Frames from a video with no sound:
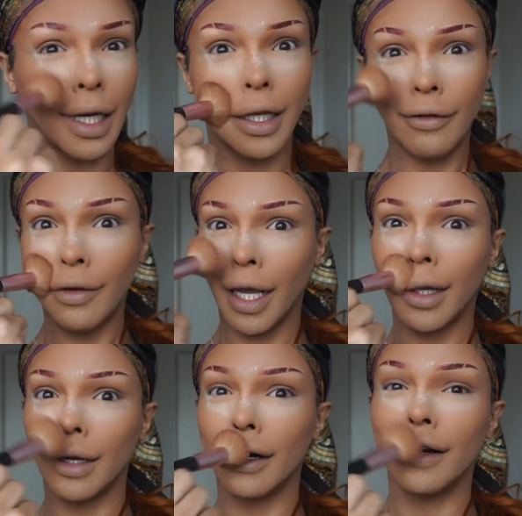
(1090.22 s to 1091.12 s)
ready,
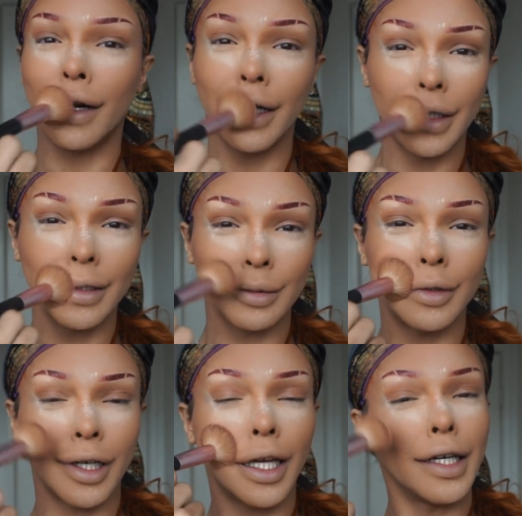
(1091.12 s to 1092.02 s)
faded girl at this
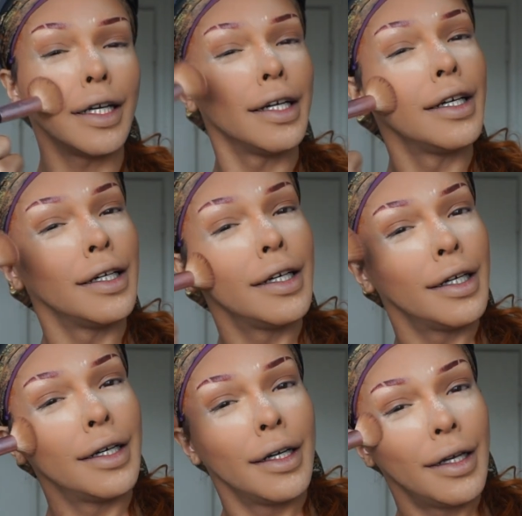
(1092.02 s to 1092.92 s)
point.
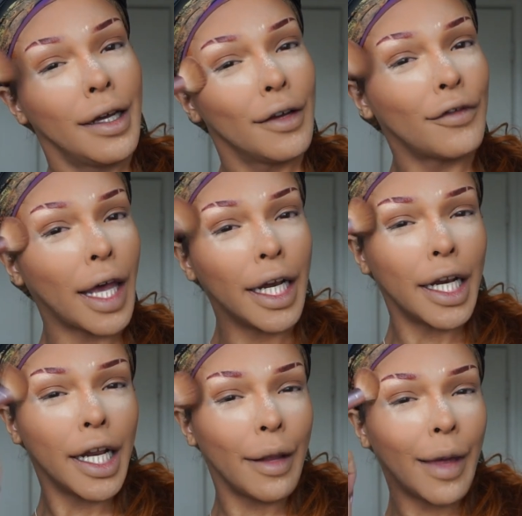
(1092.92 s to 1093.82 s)

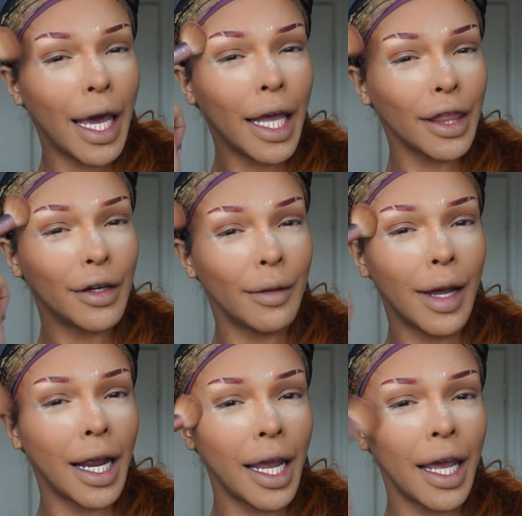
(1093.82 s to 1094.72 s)
Faded in the bathroom,
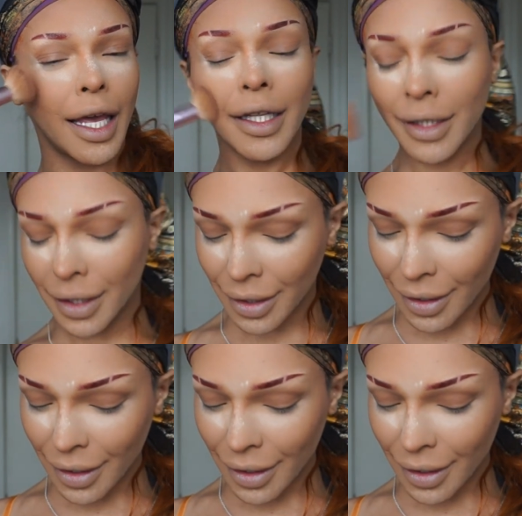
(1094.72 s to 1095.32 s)
I guess.